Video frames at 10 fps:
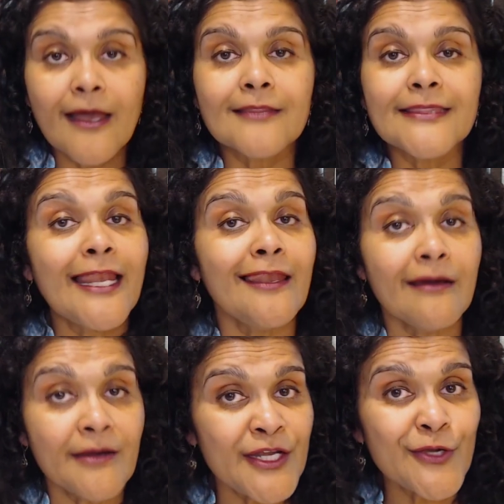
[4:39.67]
They
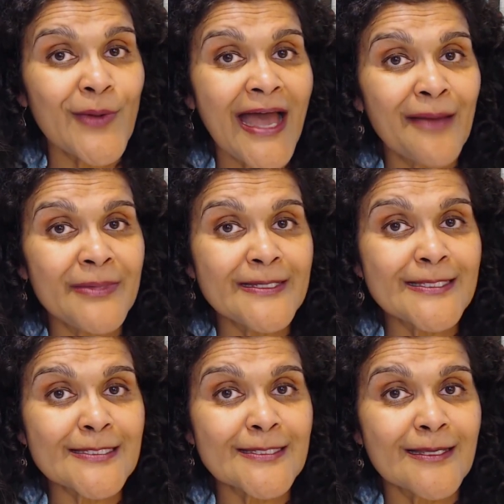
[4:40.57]
learn new
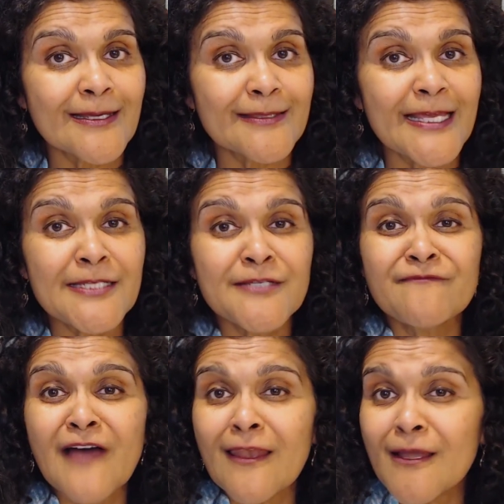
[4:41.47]
habits. They
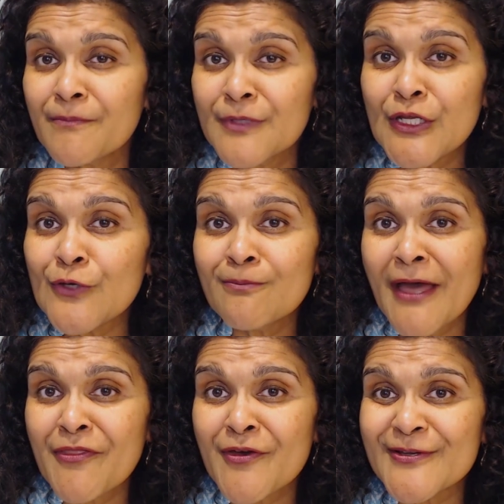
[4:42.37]
develop new
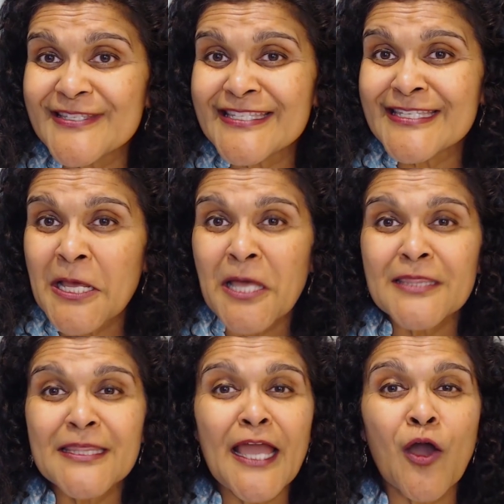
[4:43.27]
methods.
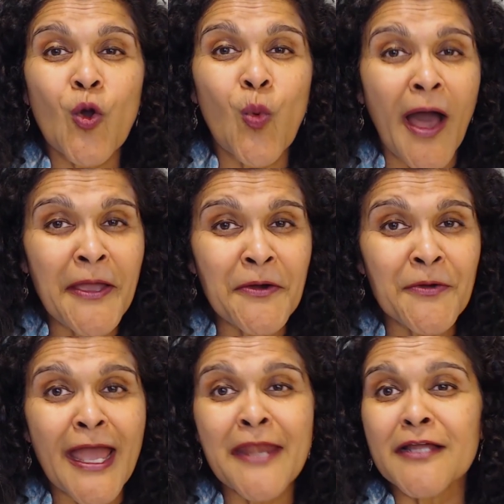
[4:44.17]
They acquire
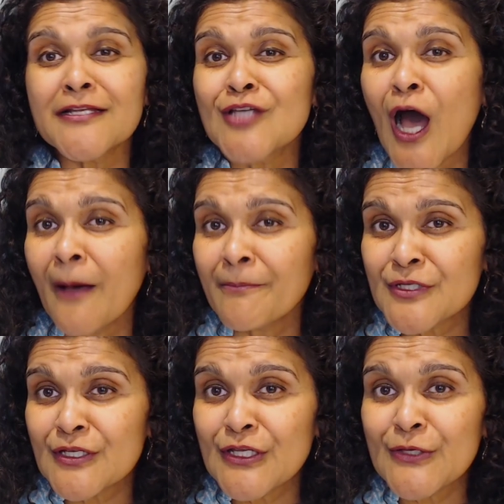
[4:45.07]
and
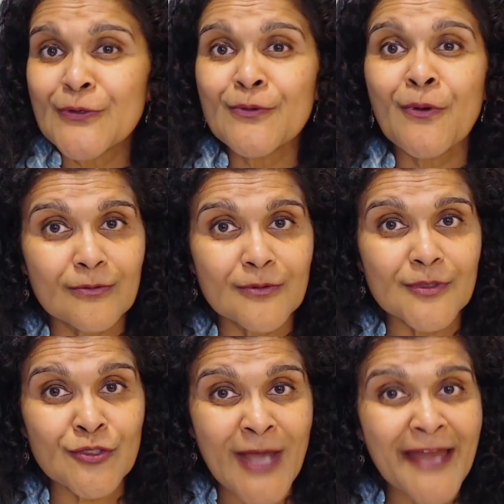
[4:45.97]
adopt new
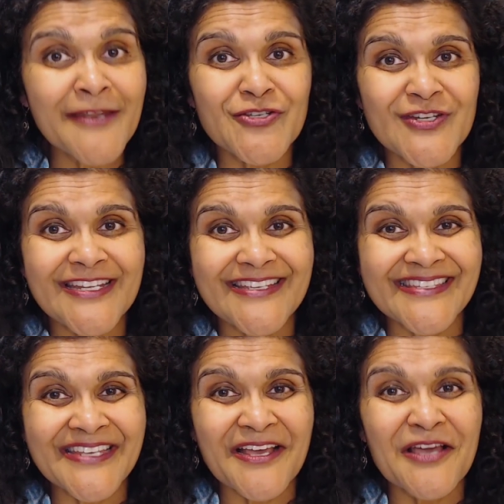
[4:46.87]

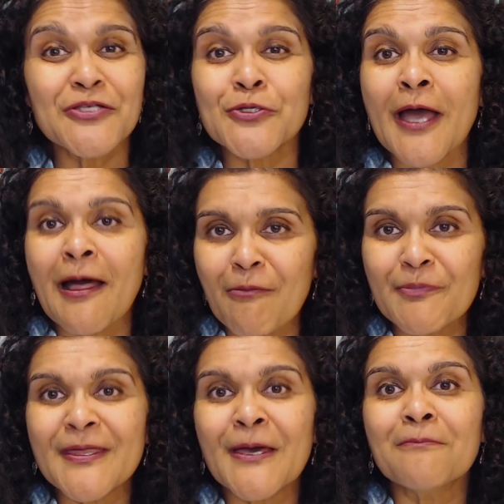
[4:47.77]
strategies to
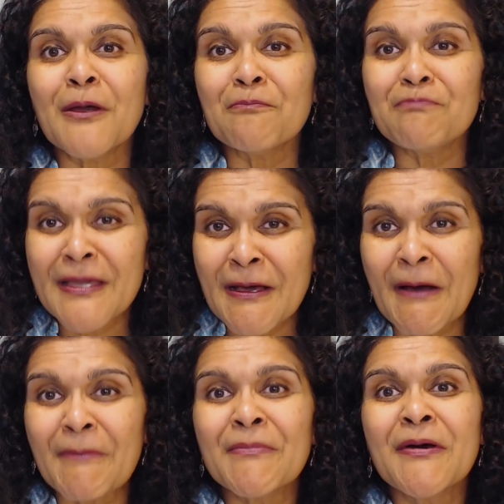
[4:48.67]
help them
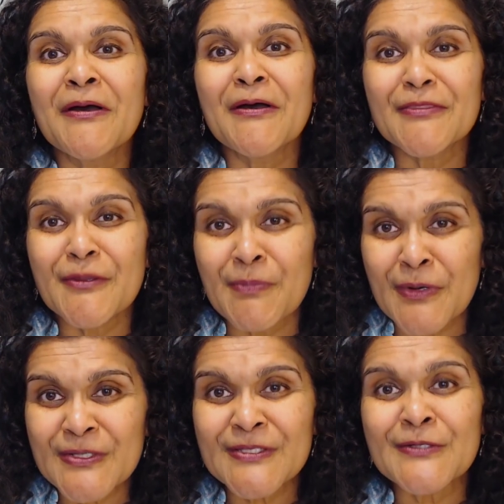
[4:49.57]
become the
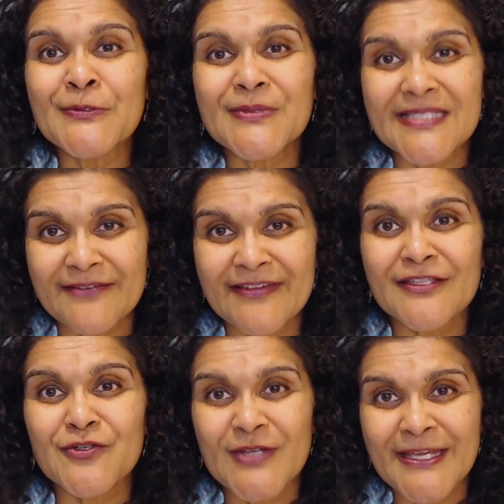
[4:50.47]
person who's living
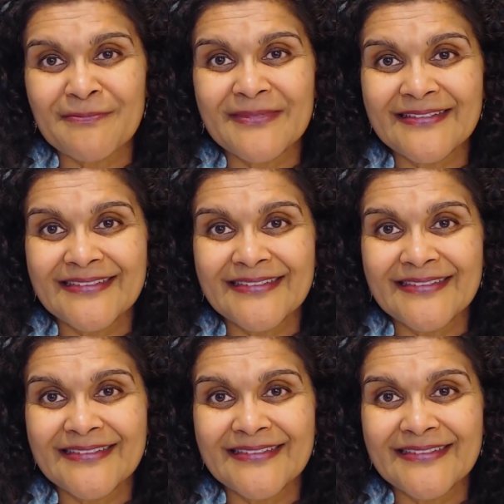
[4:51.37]
the dream.